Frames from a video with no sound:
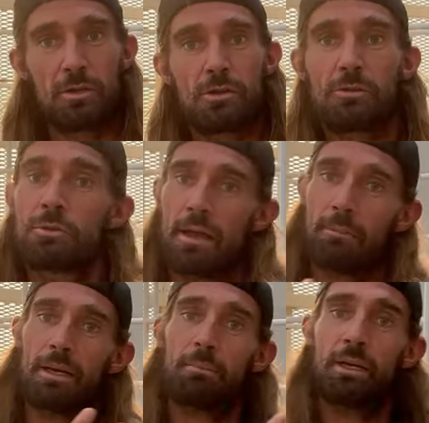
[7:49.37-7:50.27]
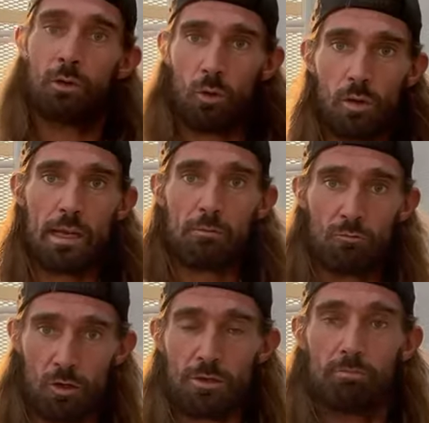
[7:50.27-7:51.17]
So that might be an all-out
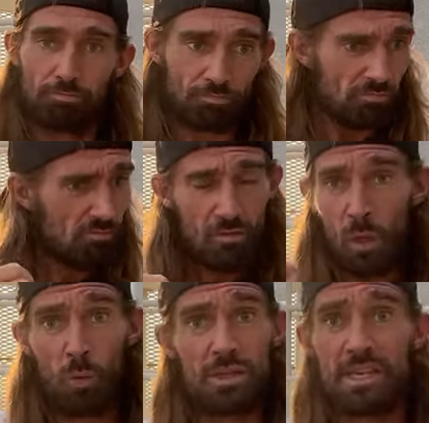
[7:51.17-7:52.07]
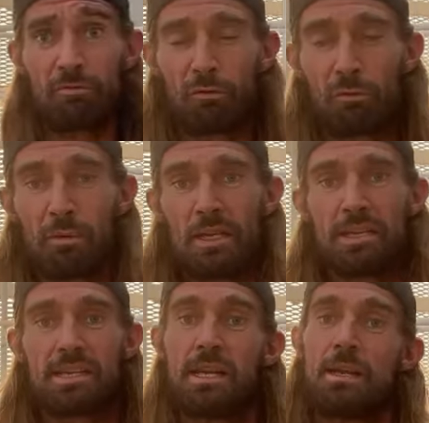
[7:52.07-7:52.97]
run once every 3
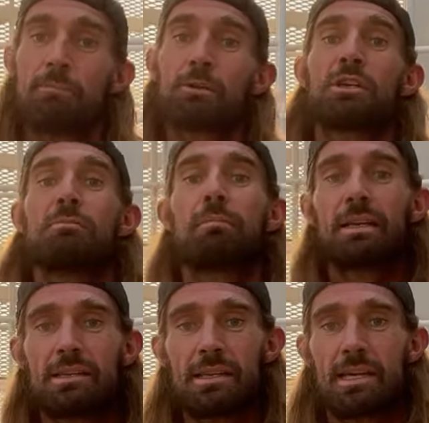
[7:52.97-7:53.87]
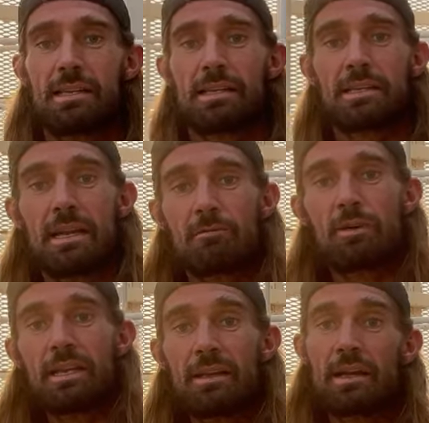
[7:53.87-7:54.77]
weeks, but she might decide to start
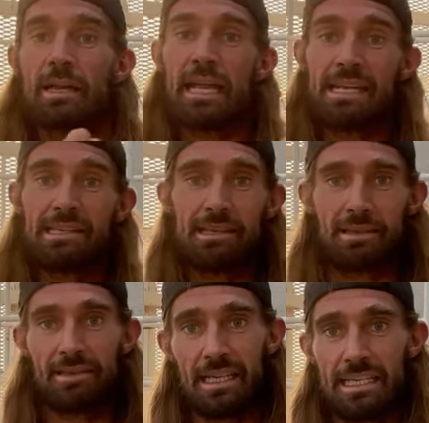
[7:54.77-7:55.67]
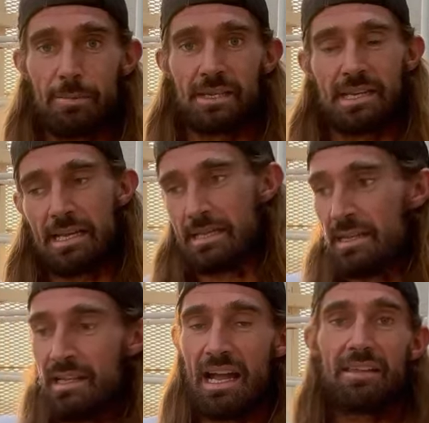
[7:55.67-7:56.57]
running that at 80 to 90%,
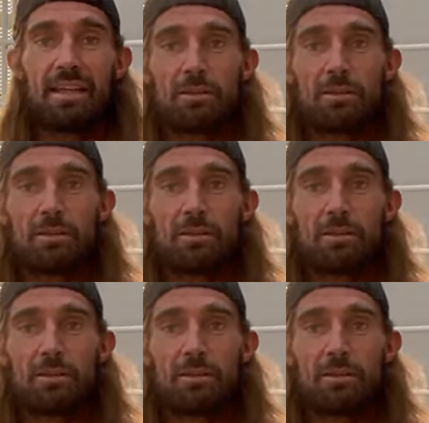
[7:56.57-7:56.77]
and then